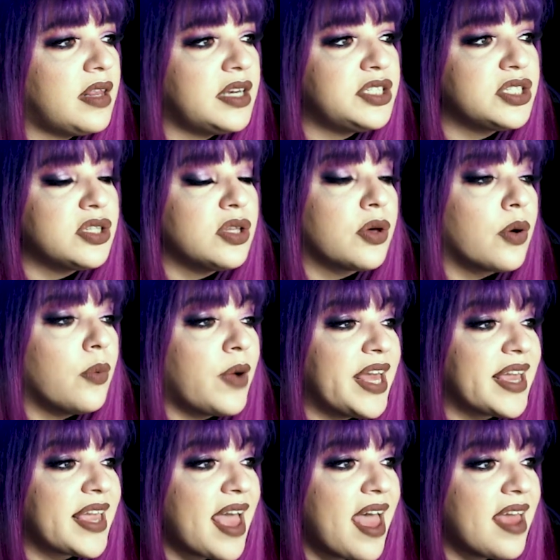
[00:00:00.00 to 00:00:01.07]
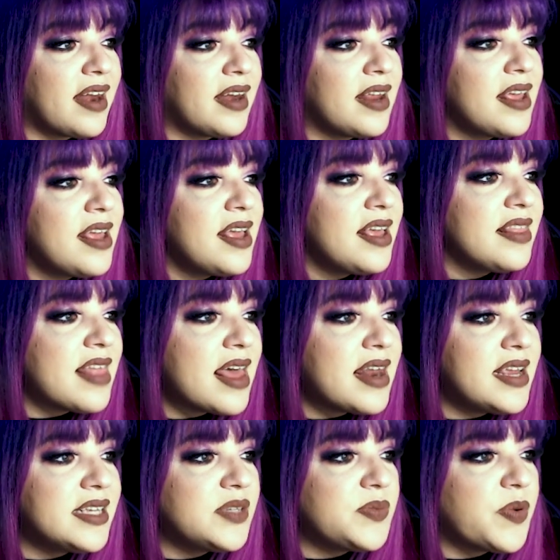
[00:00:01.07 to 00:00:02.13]
that they just look away again.
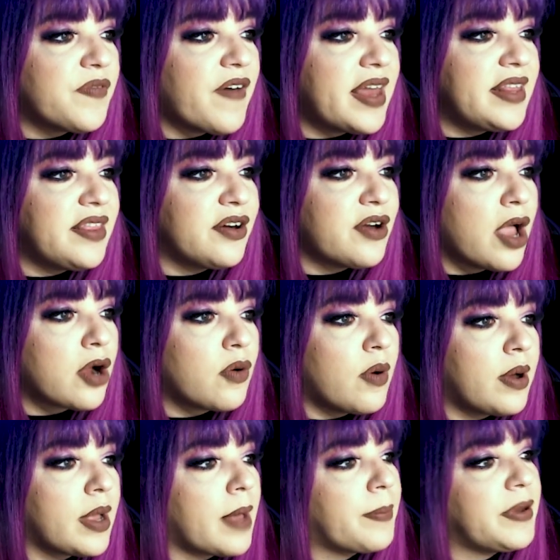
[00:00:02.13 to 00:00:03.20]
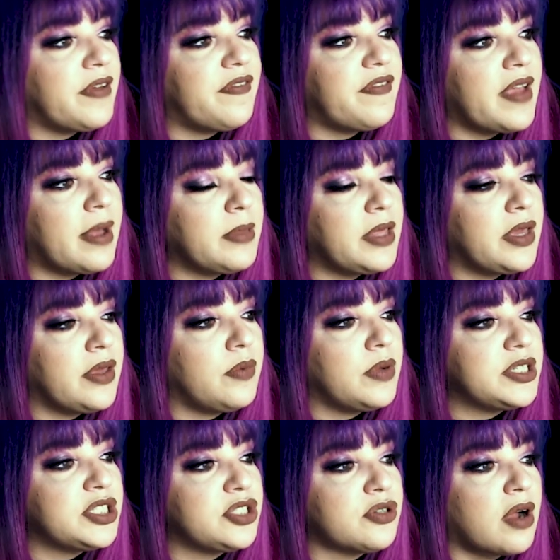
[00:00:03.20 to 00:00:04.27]
That is, provided they're not growing up in a family in
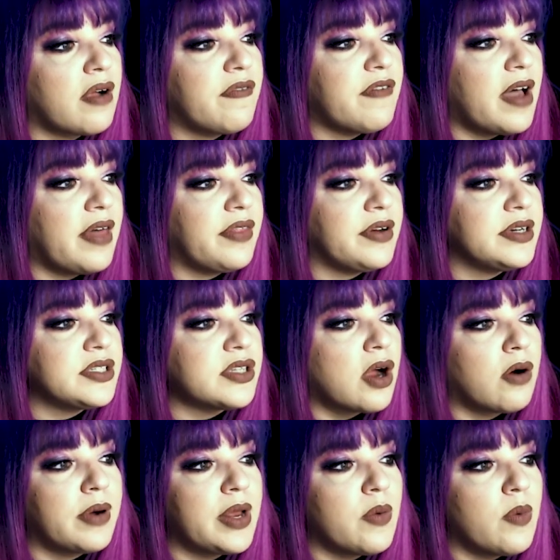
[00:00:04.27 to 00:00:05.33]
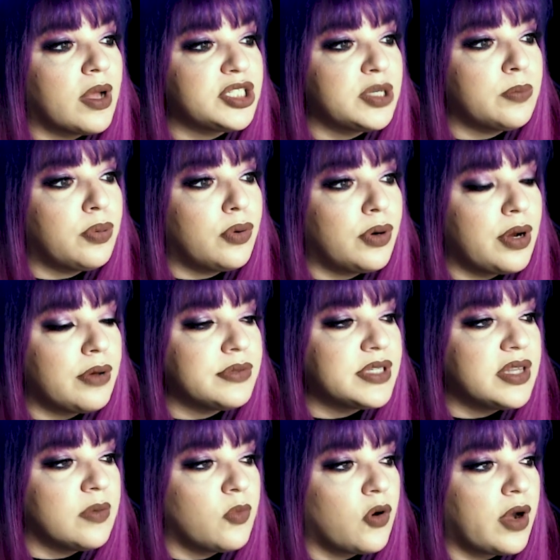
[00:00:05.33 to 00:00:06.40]
which a drunk father is already watching
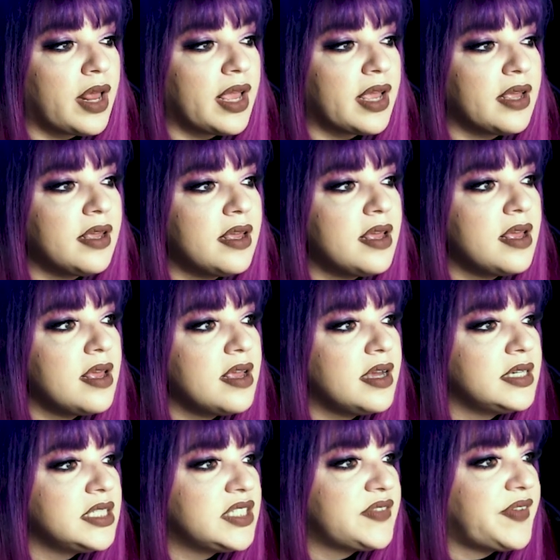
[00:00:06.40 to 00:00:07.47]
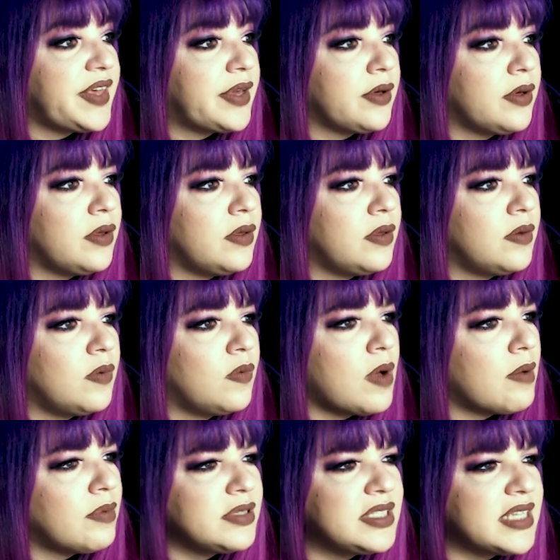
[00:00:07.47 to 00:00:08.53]
pornos in the morning. Spiegel,
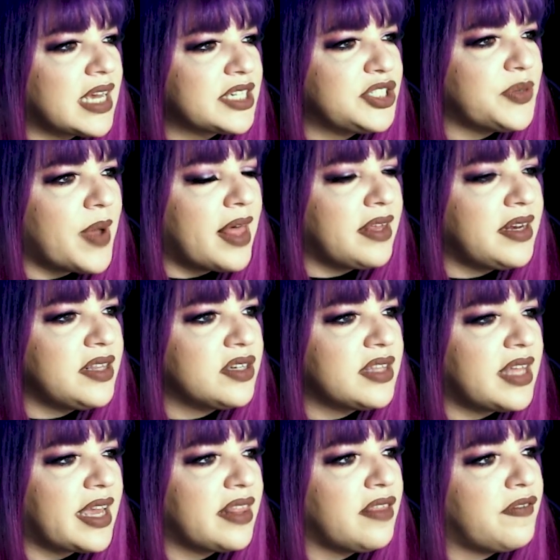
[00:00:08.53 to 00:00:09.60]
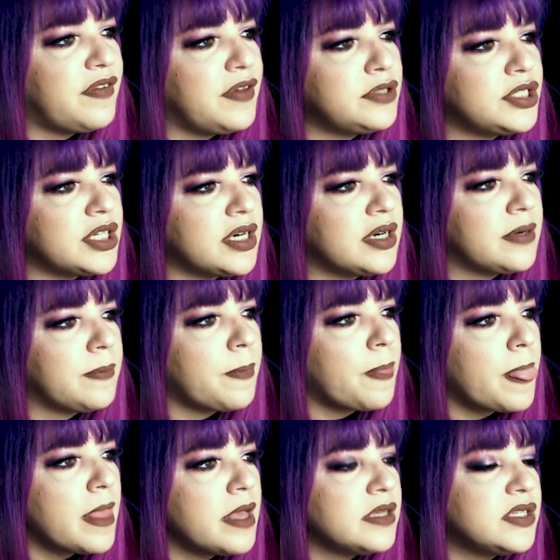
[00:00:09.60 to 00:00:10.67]
what will sexuality look like in the future?
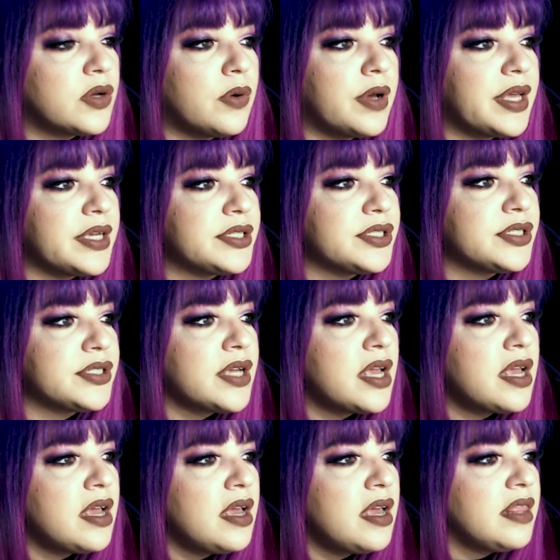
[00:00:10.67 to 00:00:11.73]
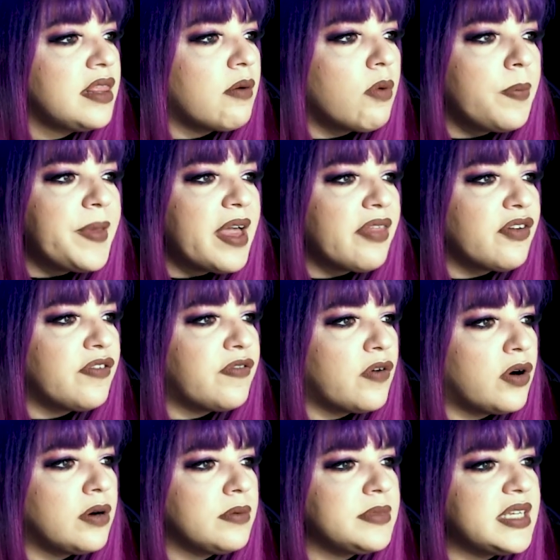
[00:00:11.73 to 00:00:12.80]
Sigues, there will be other
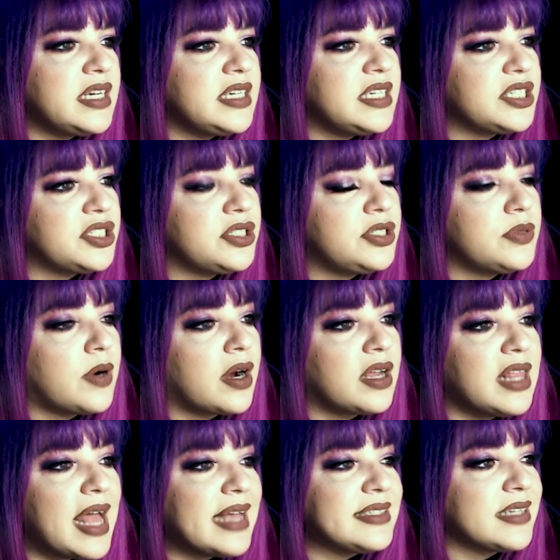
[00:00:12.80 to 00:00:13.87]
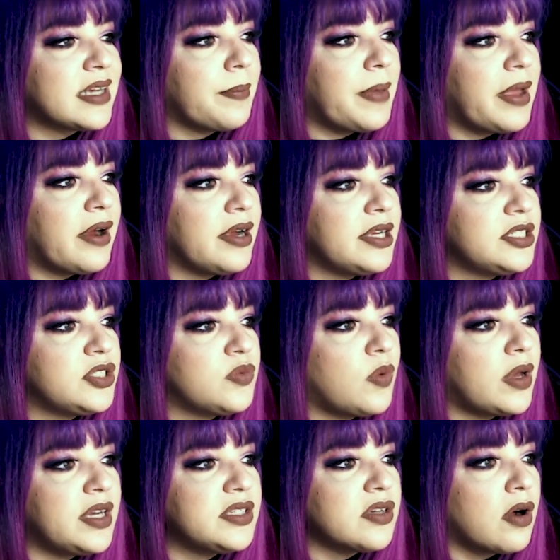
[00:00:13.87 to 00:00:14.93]
forms in addition to our classic marriage.
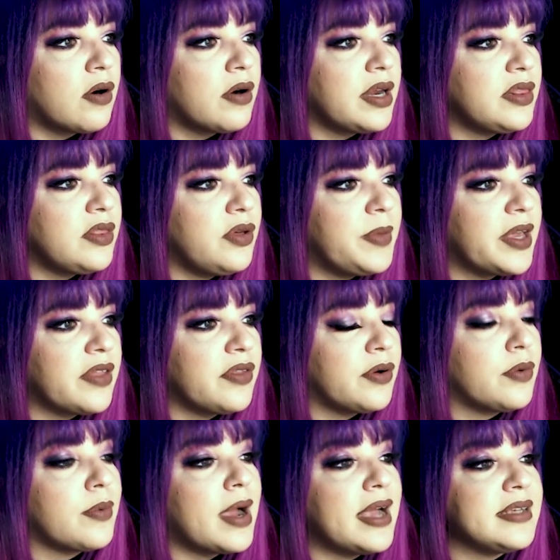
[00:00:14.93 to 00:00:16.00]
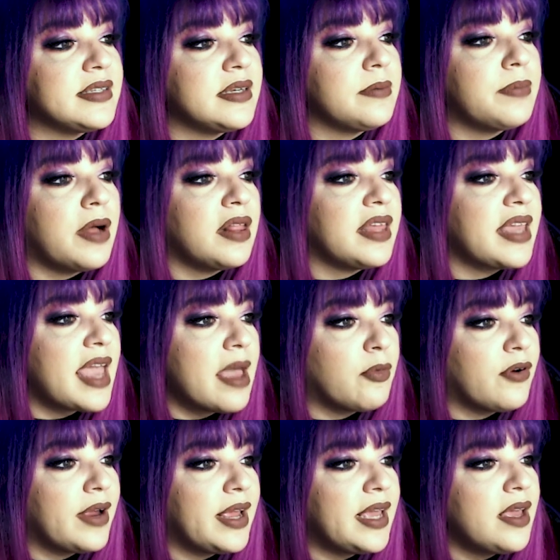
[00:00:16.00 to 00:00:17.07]
One is already looming on the horizon,
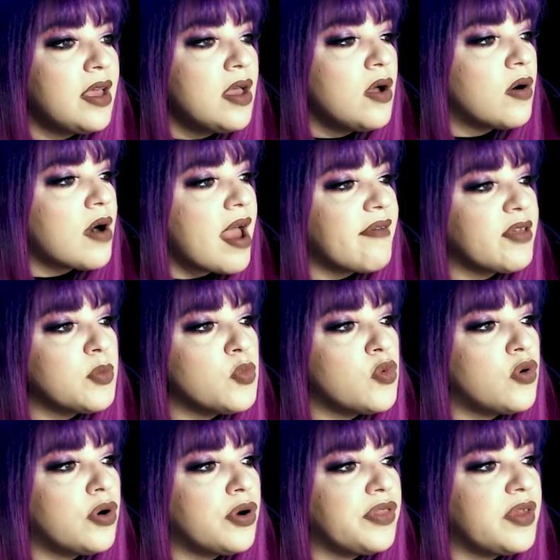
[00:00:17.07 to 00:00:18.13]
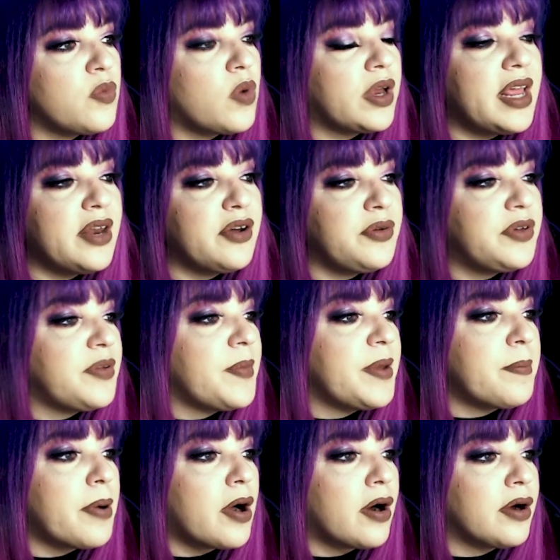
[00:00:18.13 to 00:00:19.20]
polyamory, or having more than one
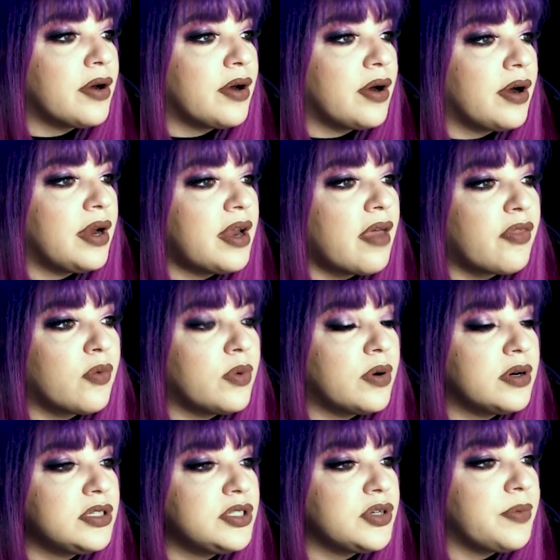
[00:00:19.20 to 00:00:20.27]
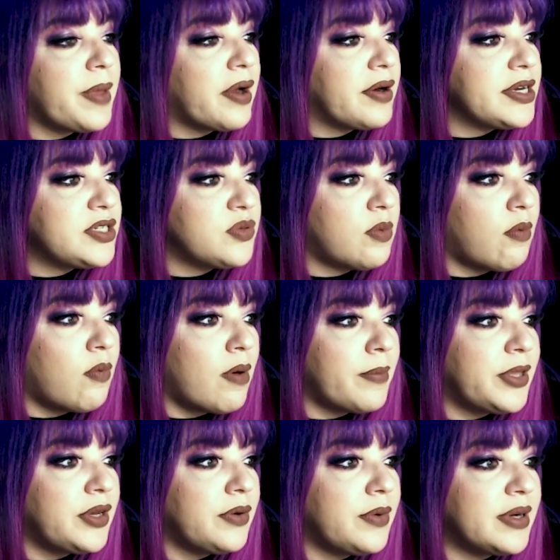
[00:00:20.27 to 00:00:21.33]
intimate partner. In other words, you're married to a
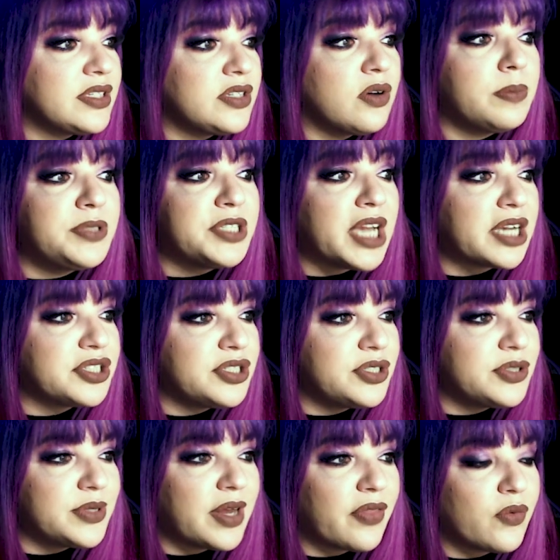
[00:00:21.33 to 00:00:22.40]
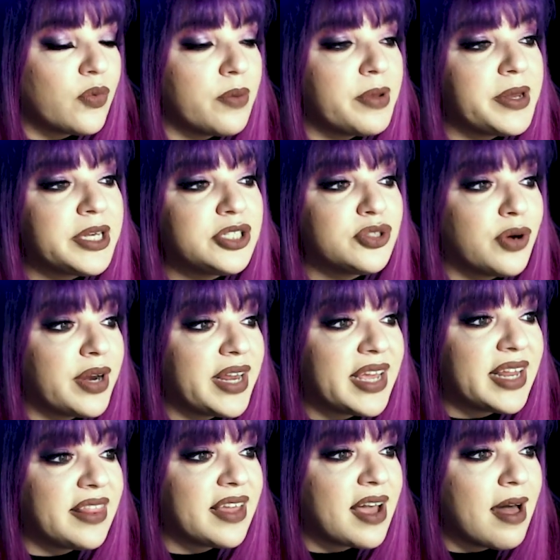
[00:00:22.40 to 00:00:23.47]
woman who has no objection to another woman
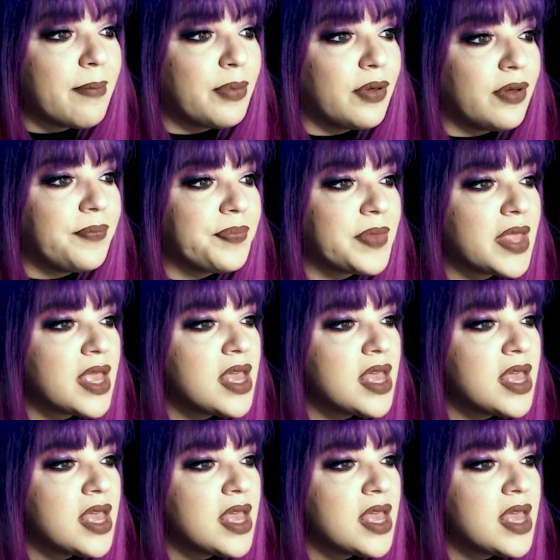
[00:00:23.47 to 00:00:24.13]
joining in the couple.